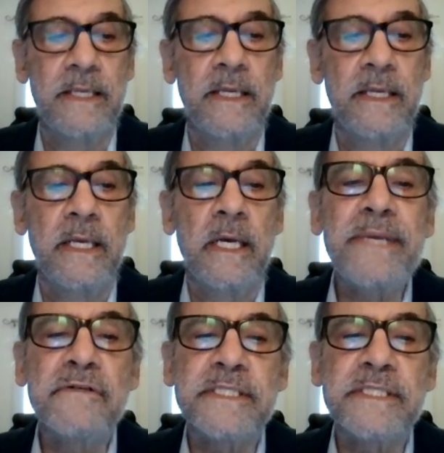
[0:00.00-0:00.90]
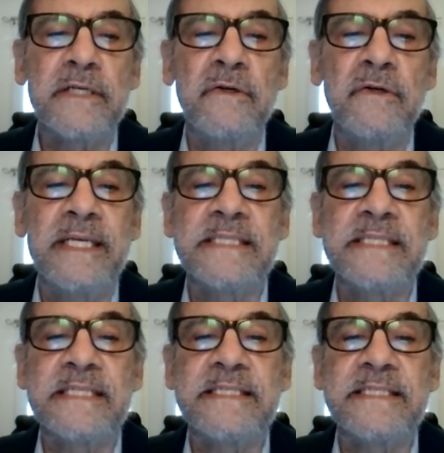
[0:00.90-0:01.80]
Dr. Peter Singer is
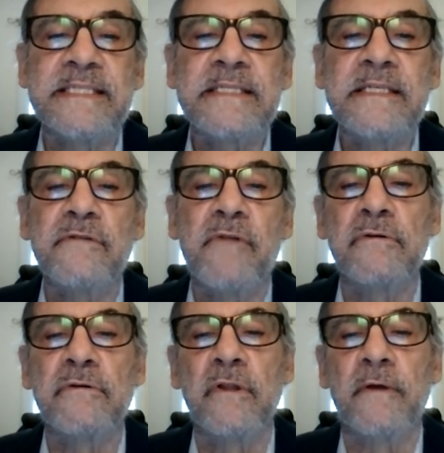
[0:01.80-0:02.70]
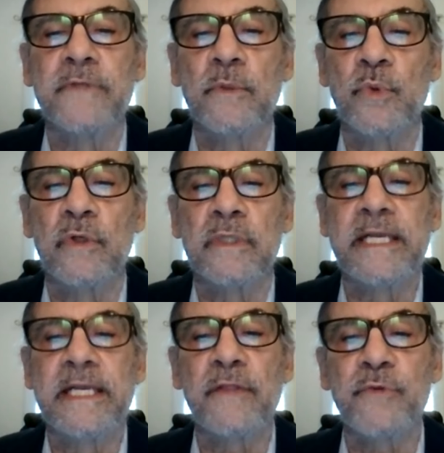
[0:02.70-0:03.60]
Assistant Director General of the World
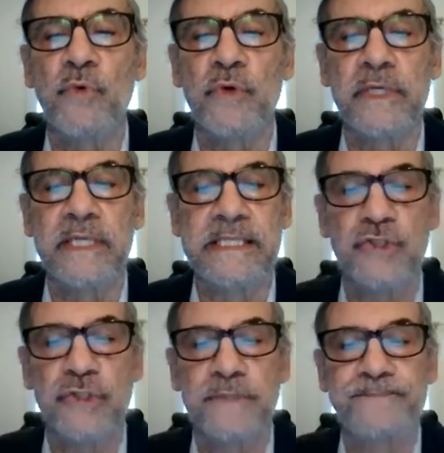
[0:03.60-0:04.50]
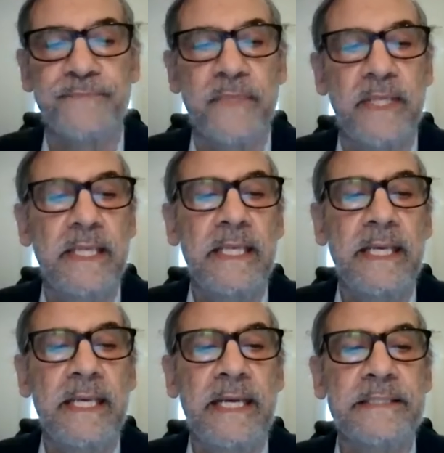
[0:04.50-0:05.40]
Health Organization
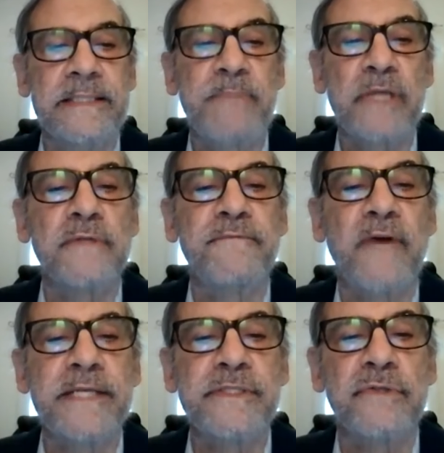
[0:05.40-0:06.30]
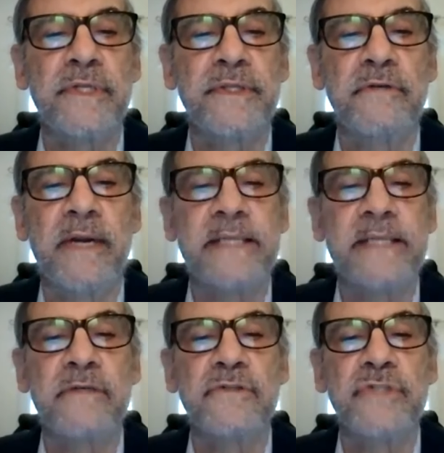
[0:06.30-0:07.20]
and Special Advisor to the
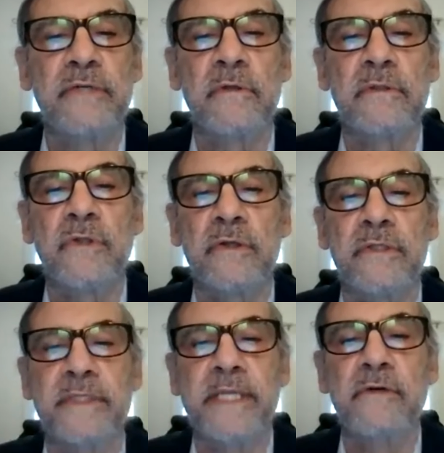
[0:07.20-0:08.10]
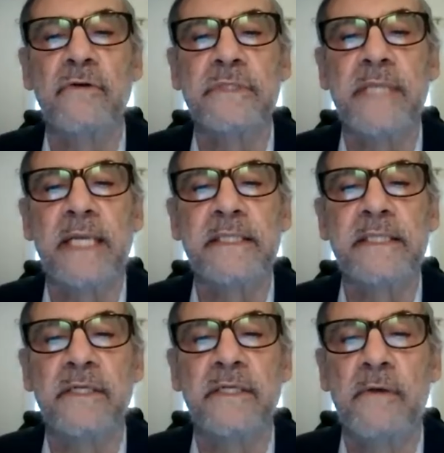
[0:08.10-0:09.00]
Director General, Dr. Tedros
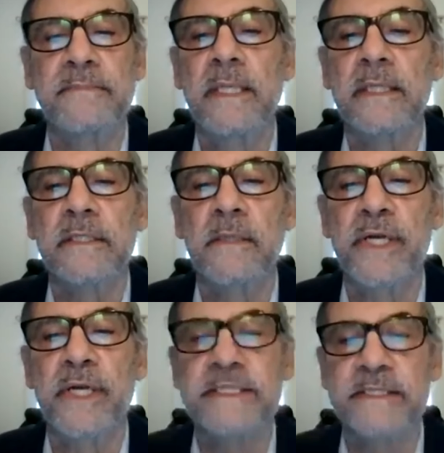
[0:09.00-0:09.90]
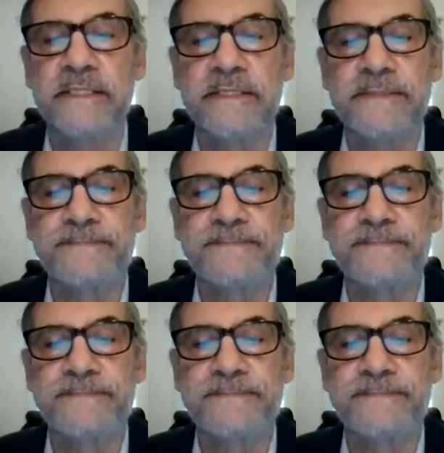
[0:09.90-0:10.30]
Adhanom Ghebreyesus.